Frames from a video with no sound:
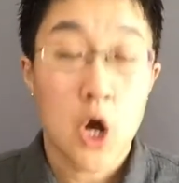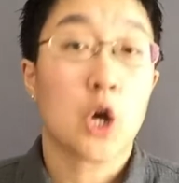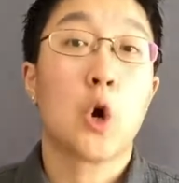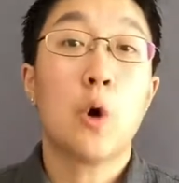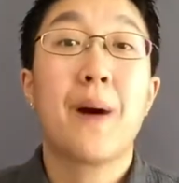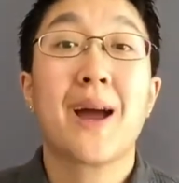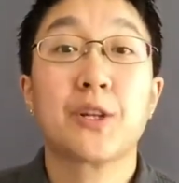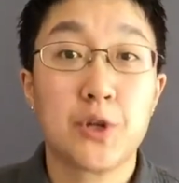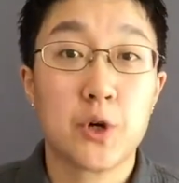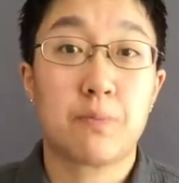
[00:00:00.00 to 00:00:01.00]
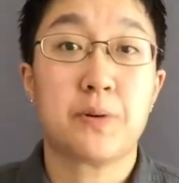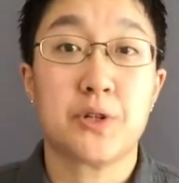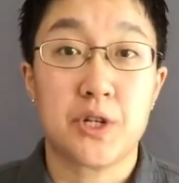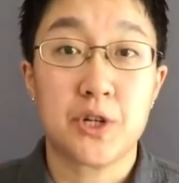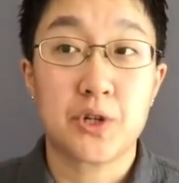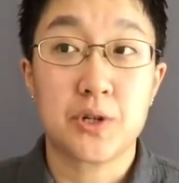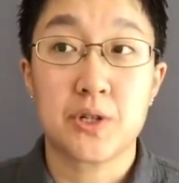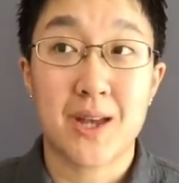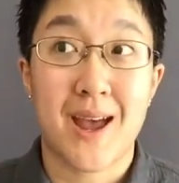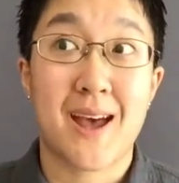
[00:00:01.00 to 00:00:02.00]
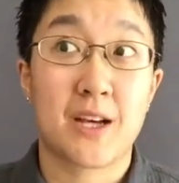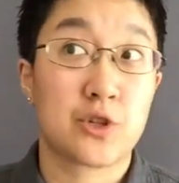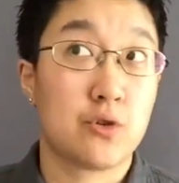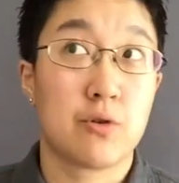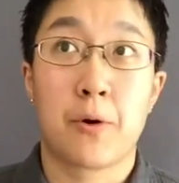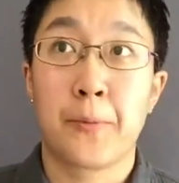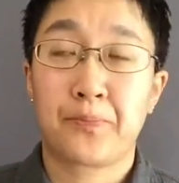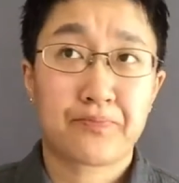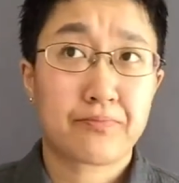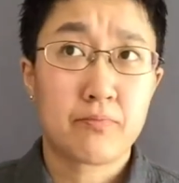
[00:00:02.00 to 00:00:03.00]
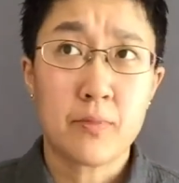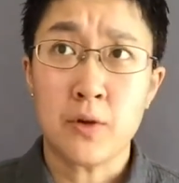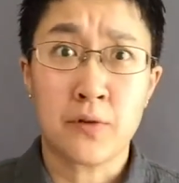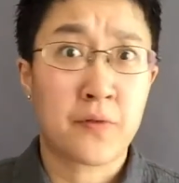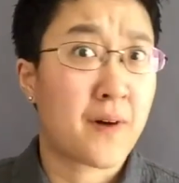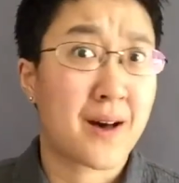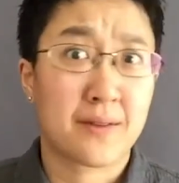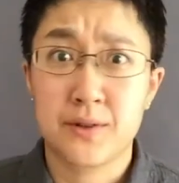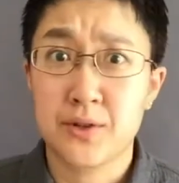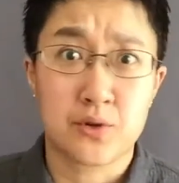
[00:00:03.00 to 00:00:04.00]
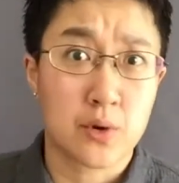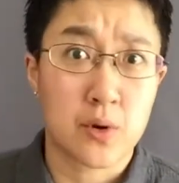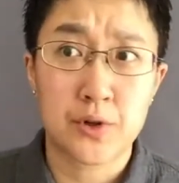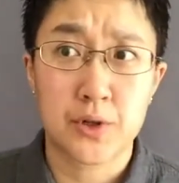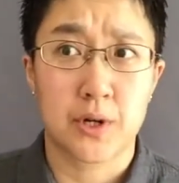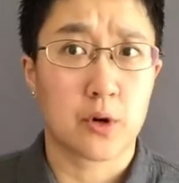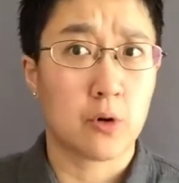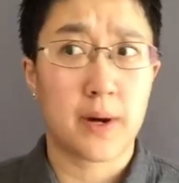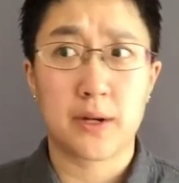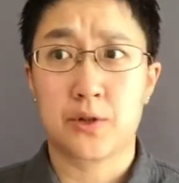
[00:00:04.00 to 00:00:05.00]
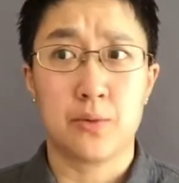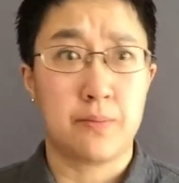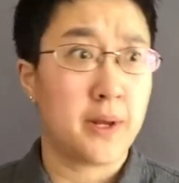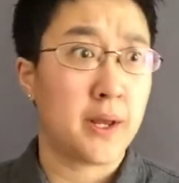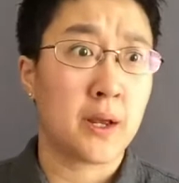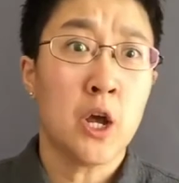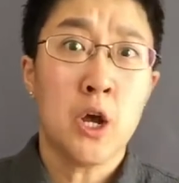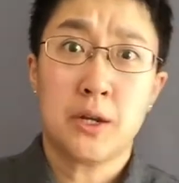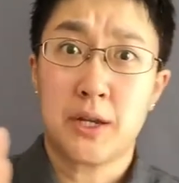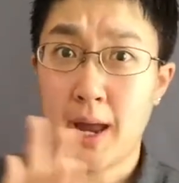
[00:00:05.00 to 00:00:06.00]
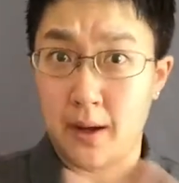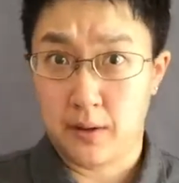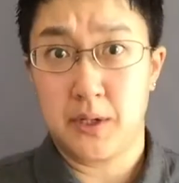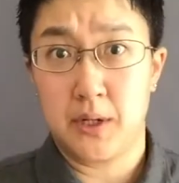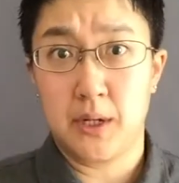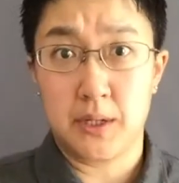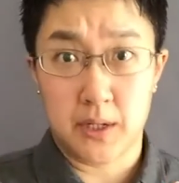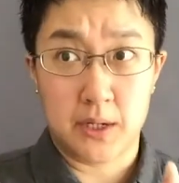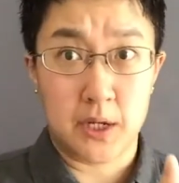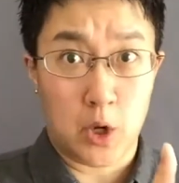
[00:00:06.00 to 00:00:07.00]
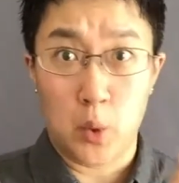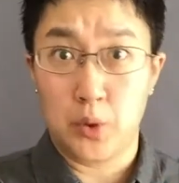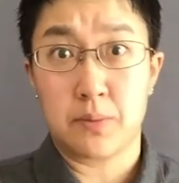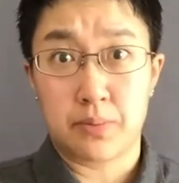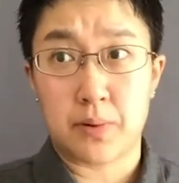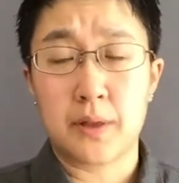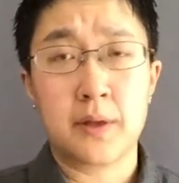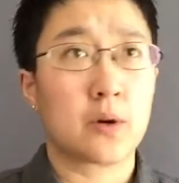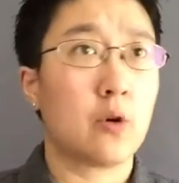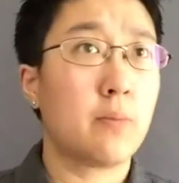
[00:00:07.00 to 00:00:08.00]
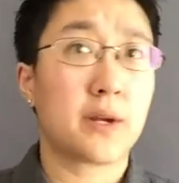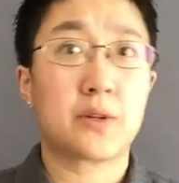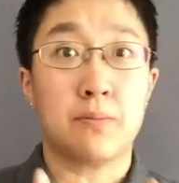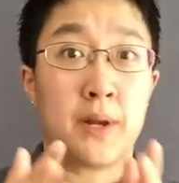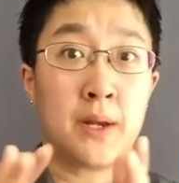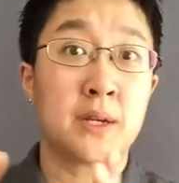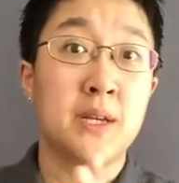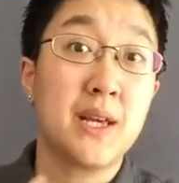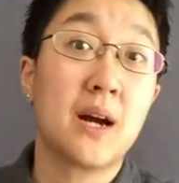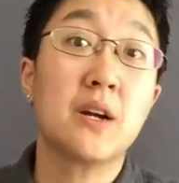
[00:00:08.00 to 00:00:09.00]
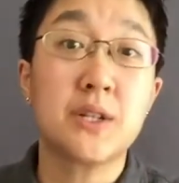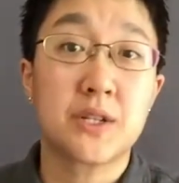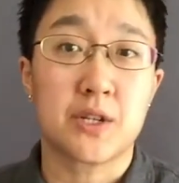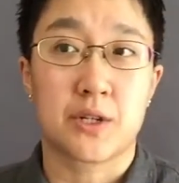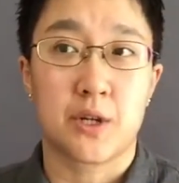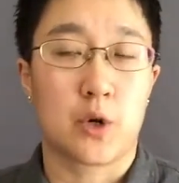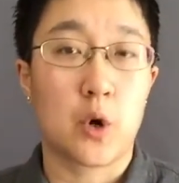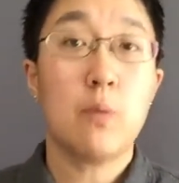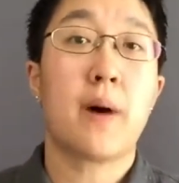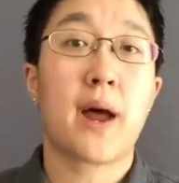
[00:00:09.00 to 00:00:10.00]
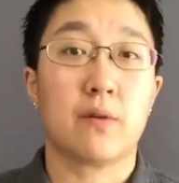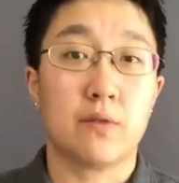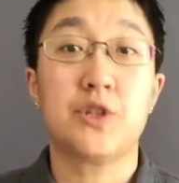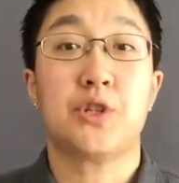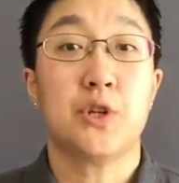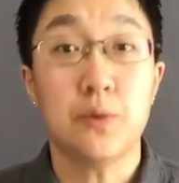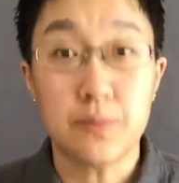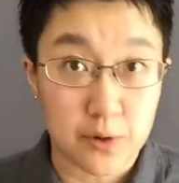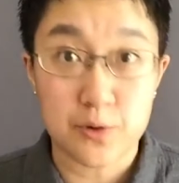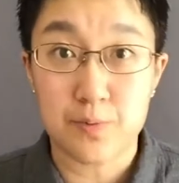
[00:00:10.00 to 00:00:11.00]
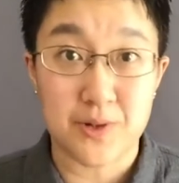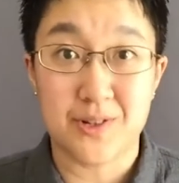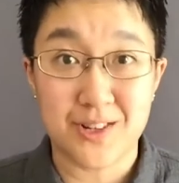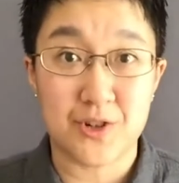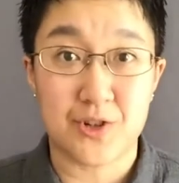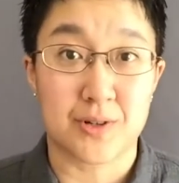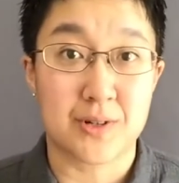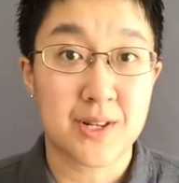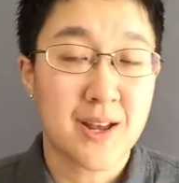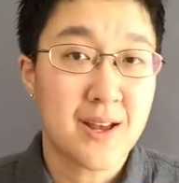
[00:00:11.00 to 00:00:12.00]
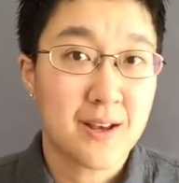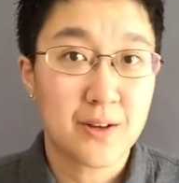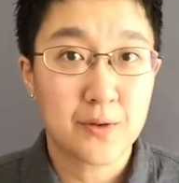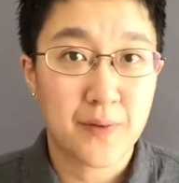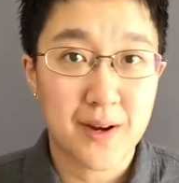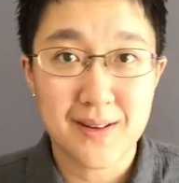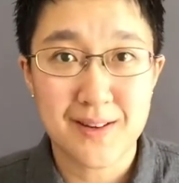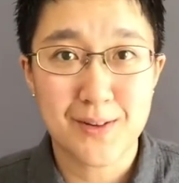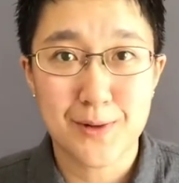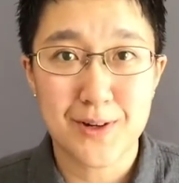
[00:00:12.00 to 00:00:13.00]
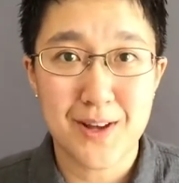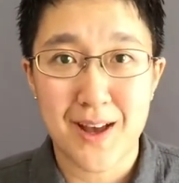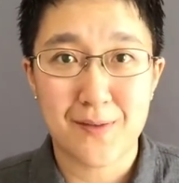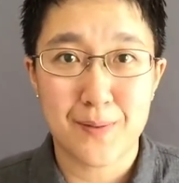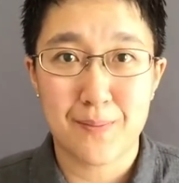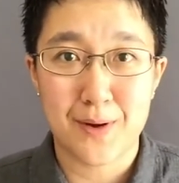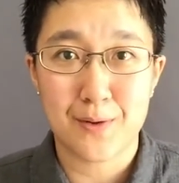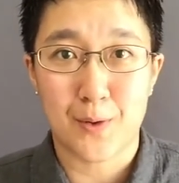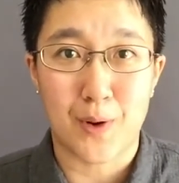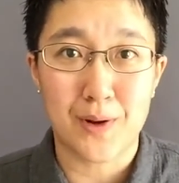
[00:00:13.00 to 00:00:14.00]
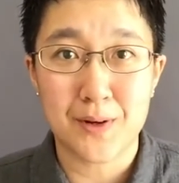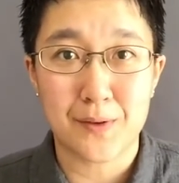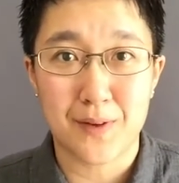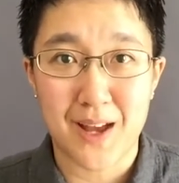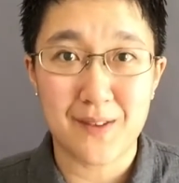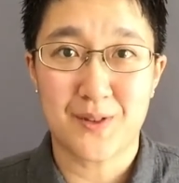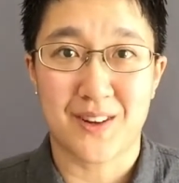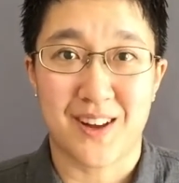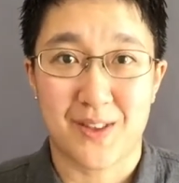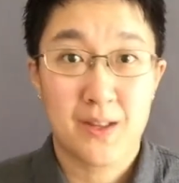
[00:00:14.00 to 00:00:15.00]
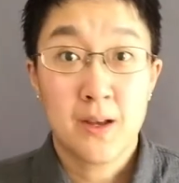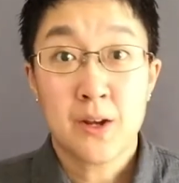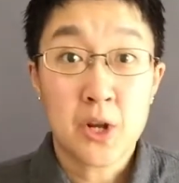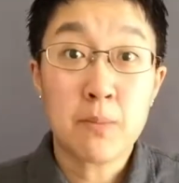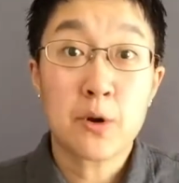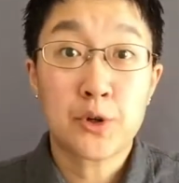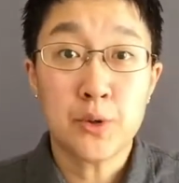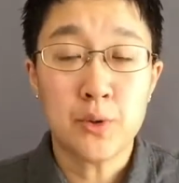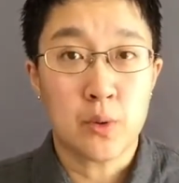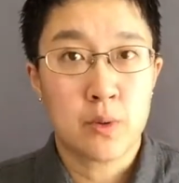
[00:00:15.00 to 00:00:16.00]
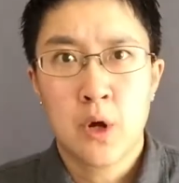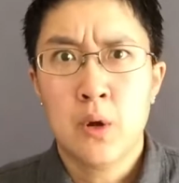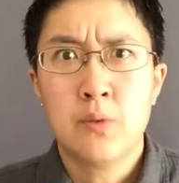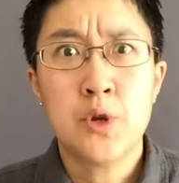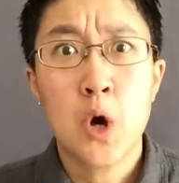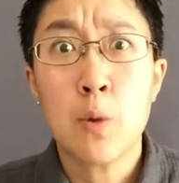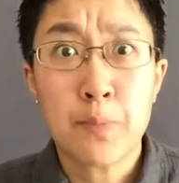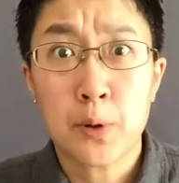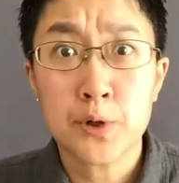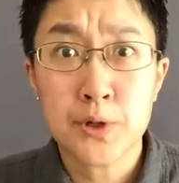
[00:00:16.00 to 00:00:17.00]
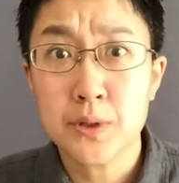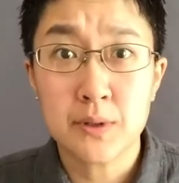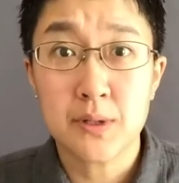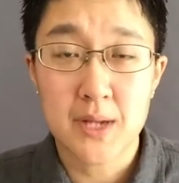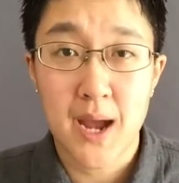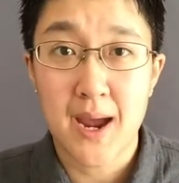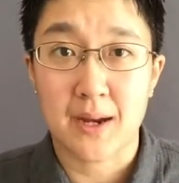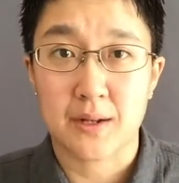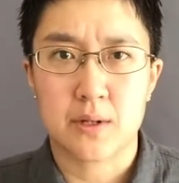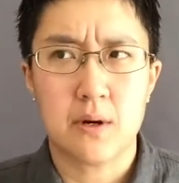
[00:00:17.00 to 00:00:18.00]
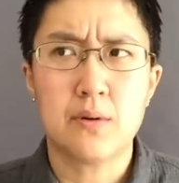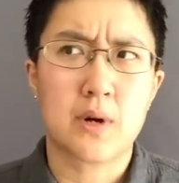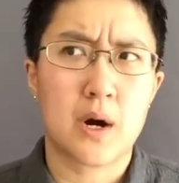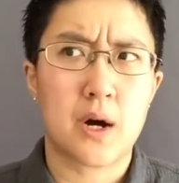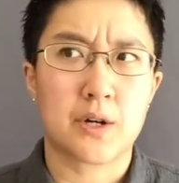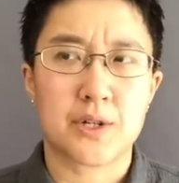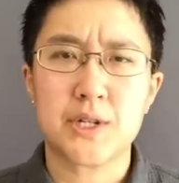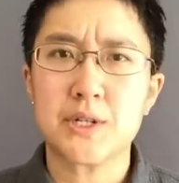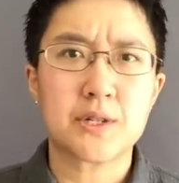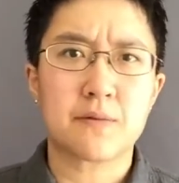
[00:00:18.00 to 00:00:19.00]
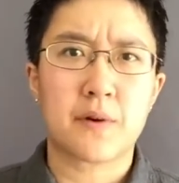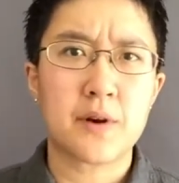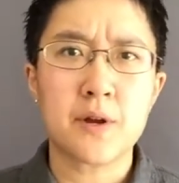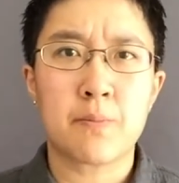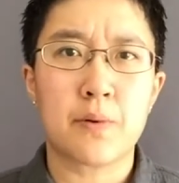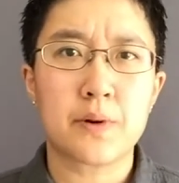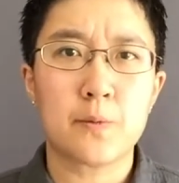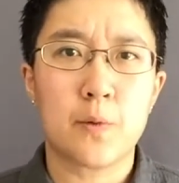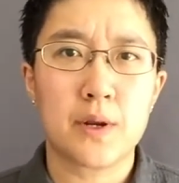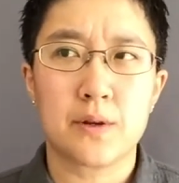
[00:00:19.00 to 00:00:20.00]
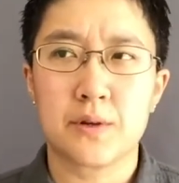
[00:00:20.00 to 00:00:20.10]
Go back to your positions as your father's daughter. Go back to being the older brother. Go back to being the younger sister. Go back, resume those positions, and you'll find that you're gonna have a better quality of life together. Number 2, no personal attacks. Oh gosh, and this is a very important one.